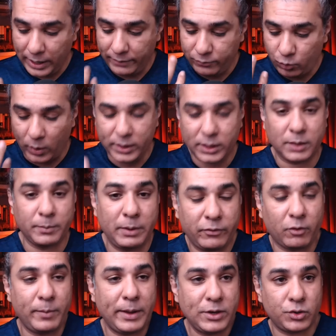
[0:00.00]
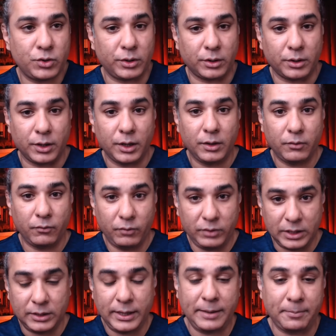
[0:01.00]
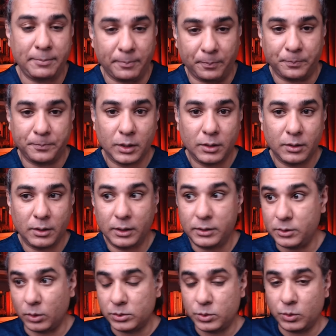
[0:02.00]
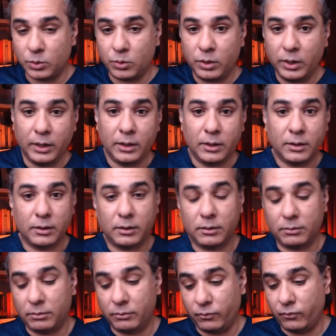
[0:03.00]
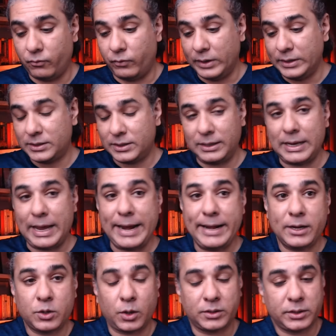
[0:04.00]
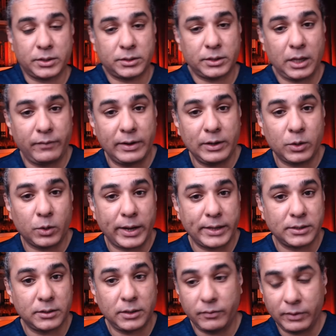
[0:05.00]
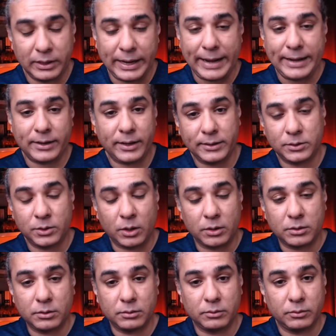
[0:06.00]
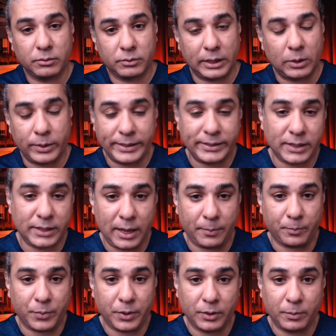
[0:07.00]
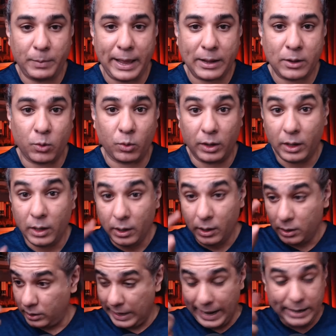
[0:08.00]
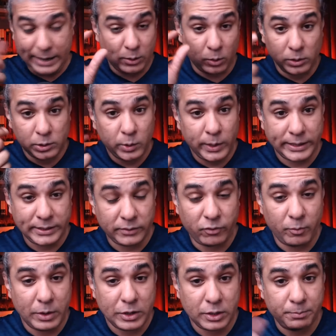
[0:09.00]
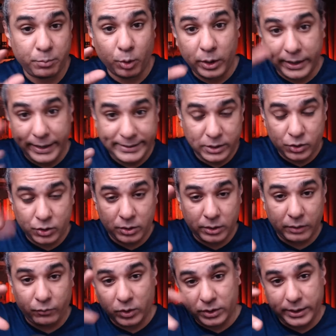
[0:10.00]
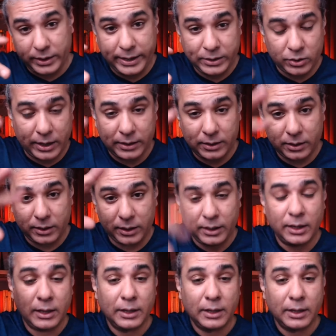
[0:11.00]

have quantum information within them. It's also, once light crosses the event horizon, even light is not cannot escape the black hole. Light also has information, polarization, in what direction are the